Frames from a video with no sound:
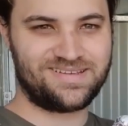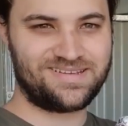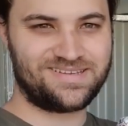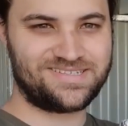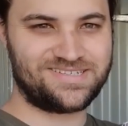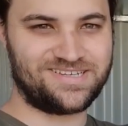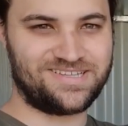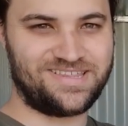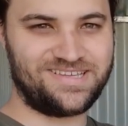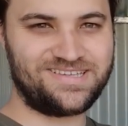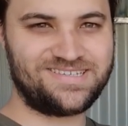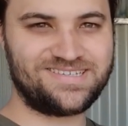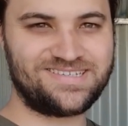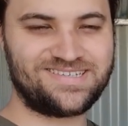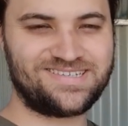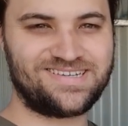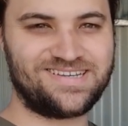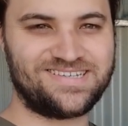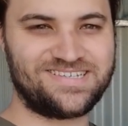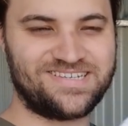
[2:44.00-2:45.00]
So
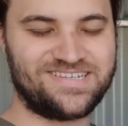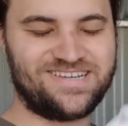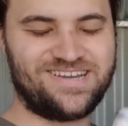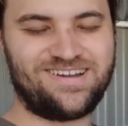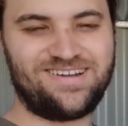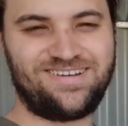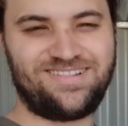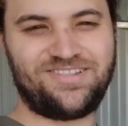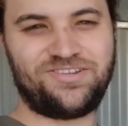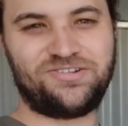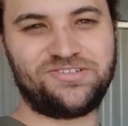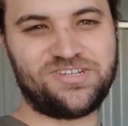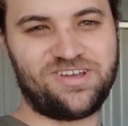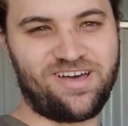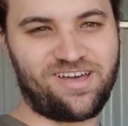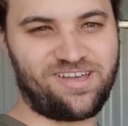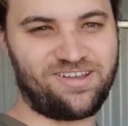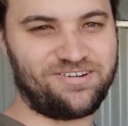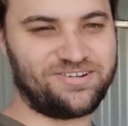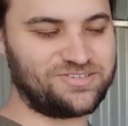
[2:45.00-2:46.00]
this is a young little
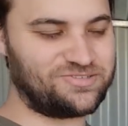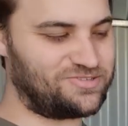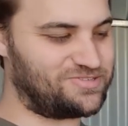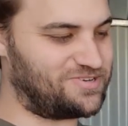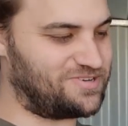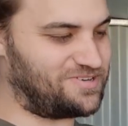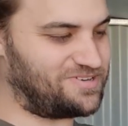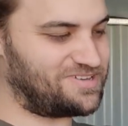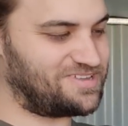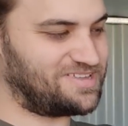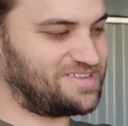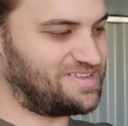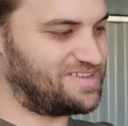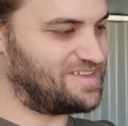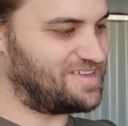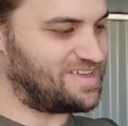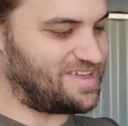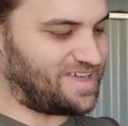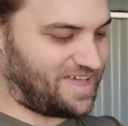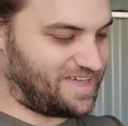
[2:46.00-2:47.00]
tiger grizzle cock
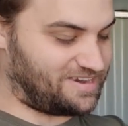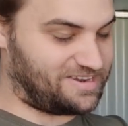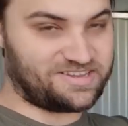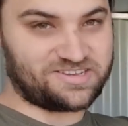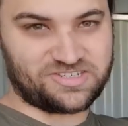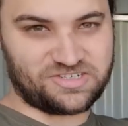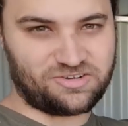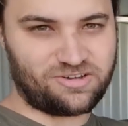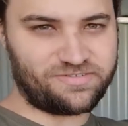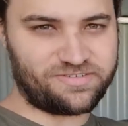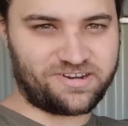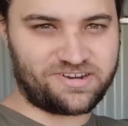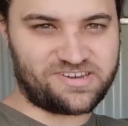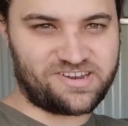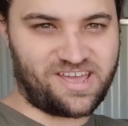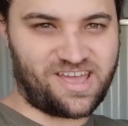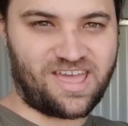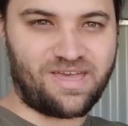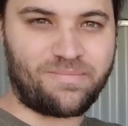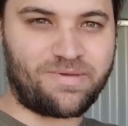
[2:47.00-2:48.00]
and he's not very
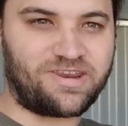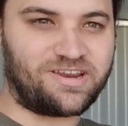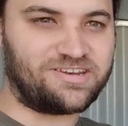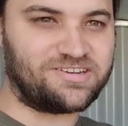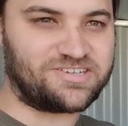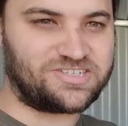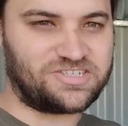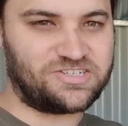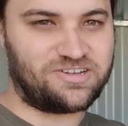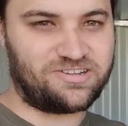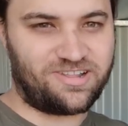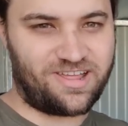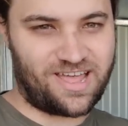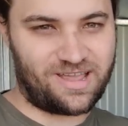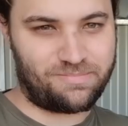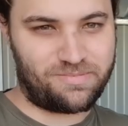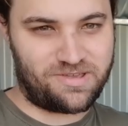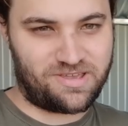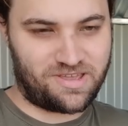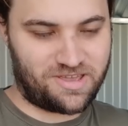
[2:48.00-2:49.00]
tame and he does not
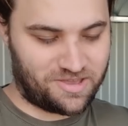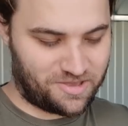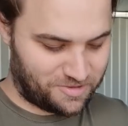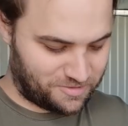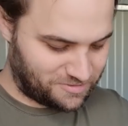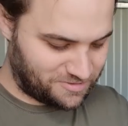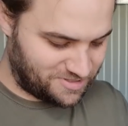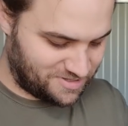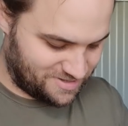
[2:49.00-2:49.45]
like being held.